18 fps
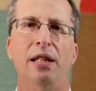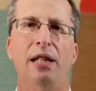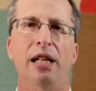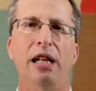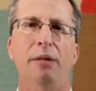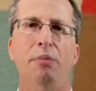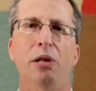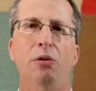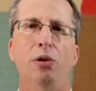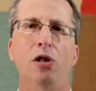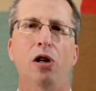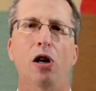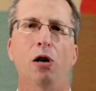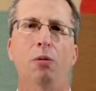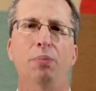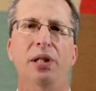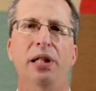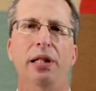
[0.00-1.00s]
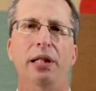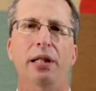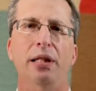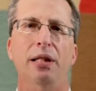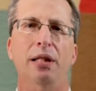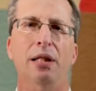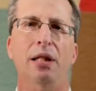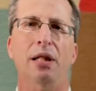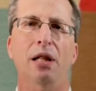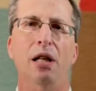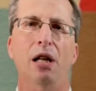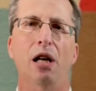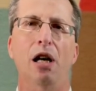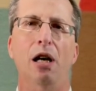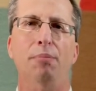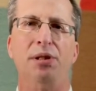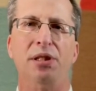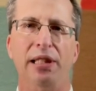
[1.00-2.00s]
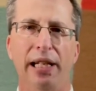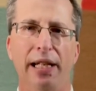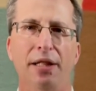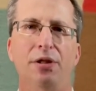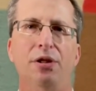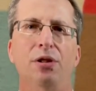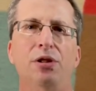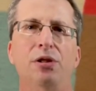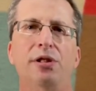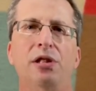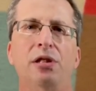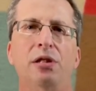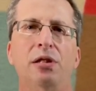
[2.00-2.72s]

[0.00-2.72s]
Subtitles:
and may we all be upstanders